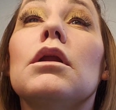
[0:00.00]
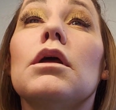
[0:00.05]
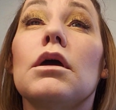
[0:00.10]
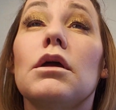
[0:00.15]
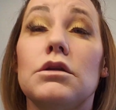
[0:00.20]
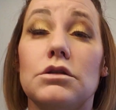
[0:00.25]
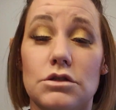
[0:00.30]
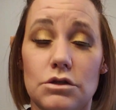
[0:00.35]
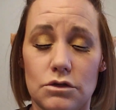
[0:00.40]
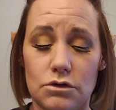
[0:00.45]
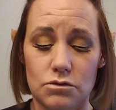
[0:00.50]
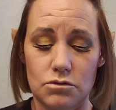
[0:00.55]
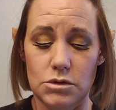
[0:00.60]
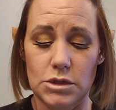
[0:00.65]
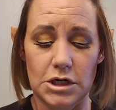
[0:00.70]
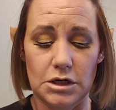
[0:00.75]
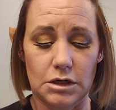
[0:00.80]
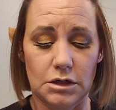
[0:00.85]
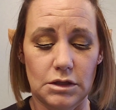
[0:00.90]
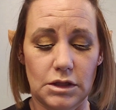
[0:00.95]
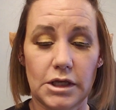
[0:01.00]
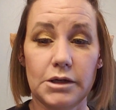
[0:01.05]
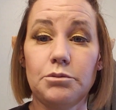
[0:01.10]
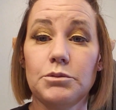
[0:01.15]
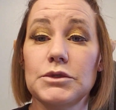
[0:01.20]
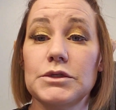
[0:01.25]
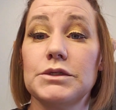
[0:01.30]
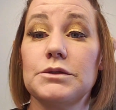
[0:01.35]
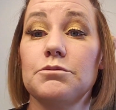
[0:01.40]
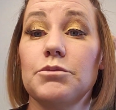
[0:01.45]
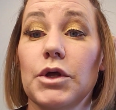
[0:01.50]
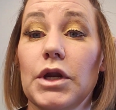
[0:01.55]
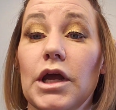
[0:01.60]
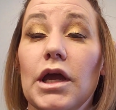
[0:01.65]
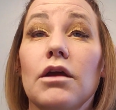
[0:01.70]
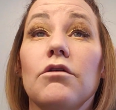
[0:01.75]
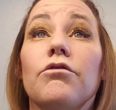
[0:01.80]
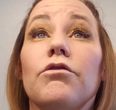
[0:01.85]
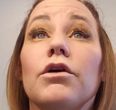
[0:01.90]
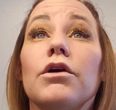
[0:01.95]
I do wear lips, but
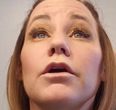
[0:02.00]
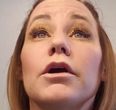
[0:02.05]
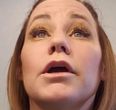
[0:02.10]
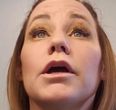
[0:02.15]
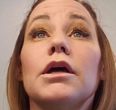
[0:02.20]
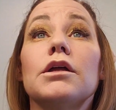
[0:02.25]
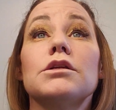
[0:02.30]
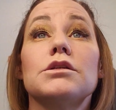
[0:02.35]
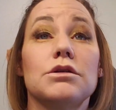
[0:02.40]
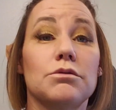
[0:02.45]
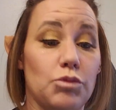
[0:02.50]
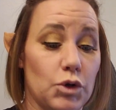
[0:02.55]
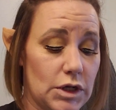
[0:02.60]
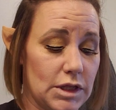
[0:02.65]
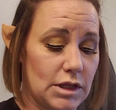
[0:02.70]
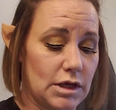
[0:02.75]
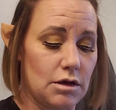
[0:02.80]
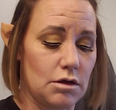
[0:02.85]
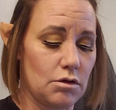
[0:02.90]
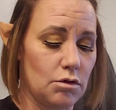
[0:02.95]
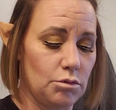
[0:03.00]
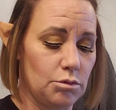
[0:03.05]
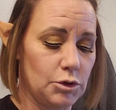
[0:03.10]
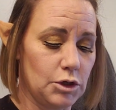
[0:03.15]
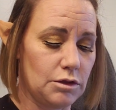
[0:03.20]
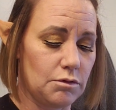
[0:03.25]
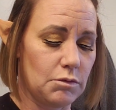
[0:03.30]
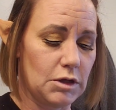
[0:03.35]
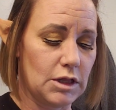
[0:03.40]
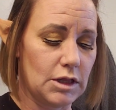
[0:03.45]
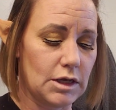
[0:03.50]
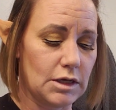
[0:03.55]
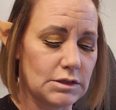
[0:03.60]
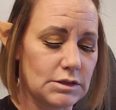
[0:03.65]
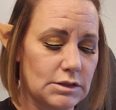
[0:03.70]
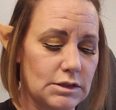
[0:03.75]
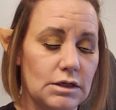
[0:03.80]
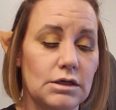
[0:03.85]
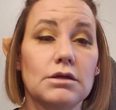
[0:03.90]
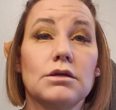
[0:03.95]
I forgot to bring that home with me
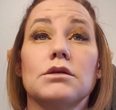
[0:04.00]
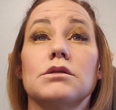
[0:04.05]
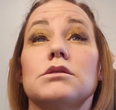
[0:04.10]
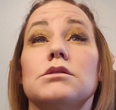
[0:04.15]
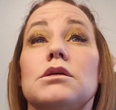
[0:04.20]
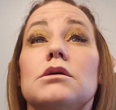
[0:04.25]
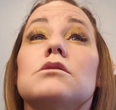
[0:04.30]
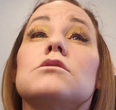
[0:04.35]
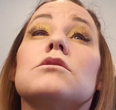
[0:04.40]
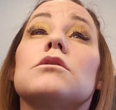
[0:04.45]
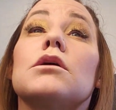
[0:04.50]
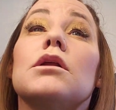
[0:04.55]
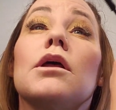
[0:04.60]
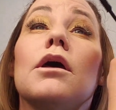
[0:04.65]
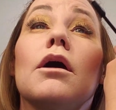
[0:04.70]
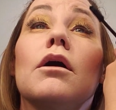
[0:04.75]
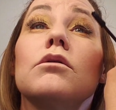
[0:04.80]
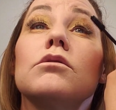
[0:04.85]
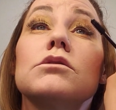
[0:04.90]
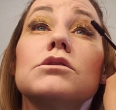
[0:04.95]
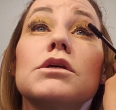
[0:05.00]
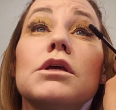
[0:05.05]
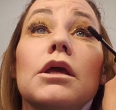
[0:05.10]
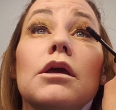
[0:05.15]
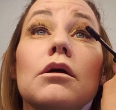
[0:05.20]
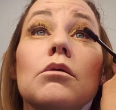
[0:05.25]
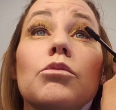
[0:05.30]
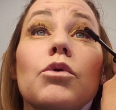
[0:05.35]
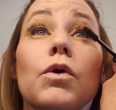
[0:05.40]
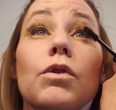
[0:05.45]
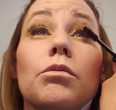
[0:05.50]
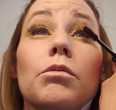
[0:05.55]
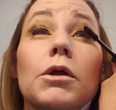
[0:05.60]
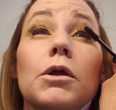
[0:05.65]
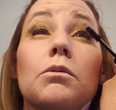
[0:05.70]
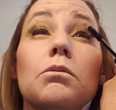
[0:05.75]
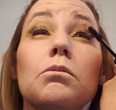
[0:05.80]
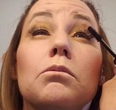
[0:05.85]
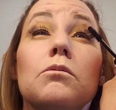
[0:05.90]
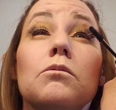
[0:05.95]
last night because I took it out to camp with
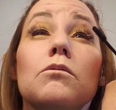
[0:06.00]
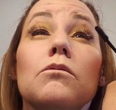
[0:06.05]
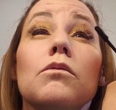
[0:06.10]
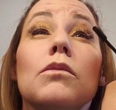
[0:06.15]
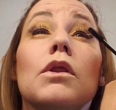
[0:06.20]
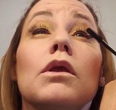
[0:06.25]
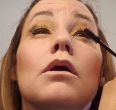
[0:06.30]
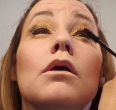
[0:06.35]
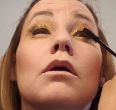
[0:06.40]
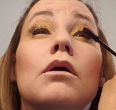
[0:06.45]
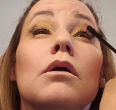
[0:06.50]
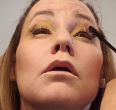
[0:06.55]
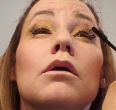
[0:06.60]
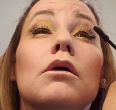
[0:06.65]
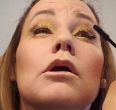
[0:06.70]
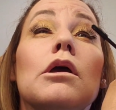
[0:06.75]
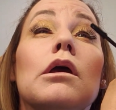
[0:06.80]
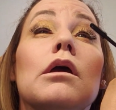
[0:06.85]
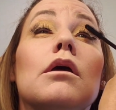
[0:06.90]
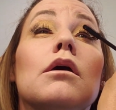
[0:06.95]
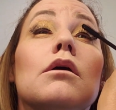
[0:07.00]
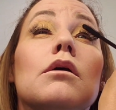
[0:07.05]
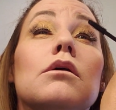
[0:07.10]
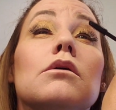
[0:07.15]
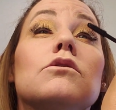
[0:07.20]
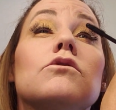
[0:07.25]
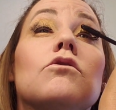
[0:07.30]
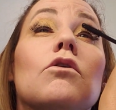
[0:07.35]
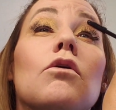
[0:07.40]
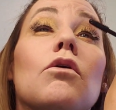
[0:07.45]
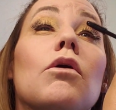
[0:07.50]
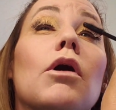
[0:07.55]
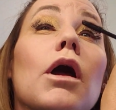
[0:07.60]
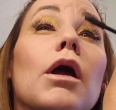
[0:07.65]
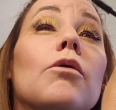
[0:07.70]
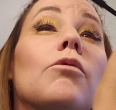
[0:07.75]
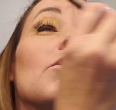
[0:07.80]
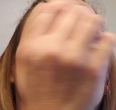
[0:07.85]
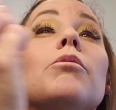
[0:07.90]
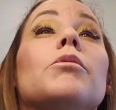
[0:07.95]
me. So
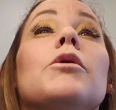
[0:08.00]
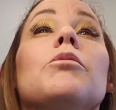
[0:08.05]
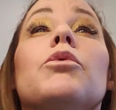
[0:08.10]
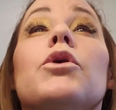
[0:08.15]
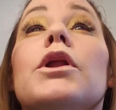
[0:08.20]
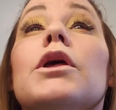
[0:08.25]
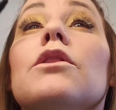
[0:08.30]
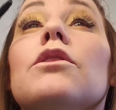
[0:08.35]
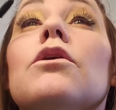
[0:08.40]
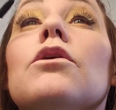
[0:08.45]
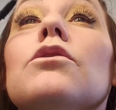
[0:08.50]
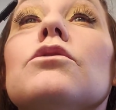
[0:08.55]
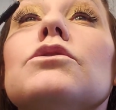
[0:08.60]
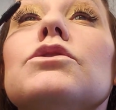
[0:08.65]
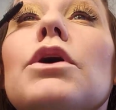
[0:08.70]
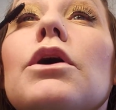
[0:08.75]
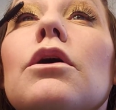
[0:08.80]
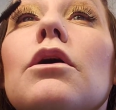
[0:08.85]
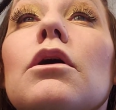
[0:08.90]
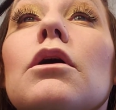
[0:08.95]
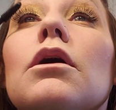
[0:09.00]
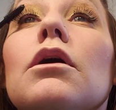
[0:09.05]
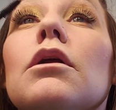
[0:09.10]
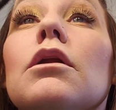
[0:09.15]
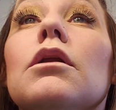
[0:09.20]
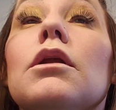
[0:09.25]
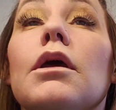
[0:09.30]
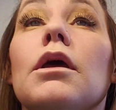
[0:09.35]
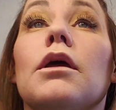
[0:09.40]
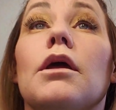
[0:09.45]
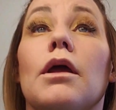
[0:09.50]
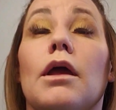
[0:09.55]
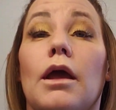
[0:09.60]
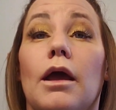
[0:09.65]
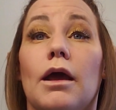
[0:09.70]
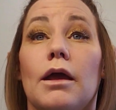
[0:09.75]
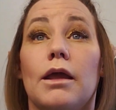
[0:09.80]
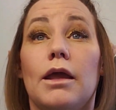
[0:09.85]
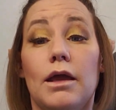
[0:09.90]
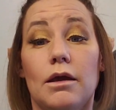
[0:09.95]
I will be putting those on
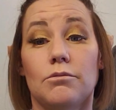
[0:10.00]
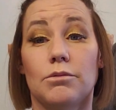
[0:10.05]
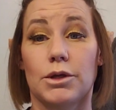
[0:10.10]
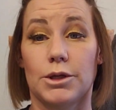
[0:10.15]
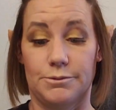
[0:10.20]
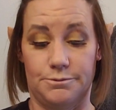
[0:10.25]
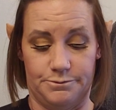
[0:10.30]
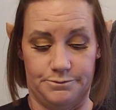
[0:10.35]
at camp.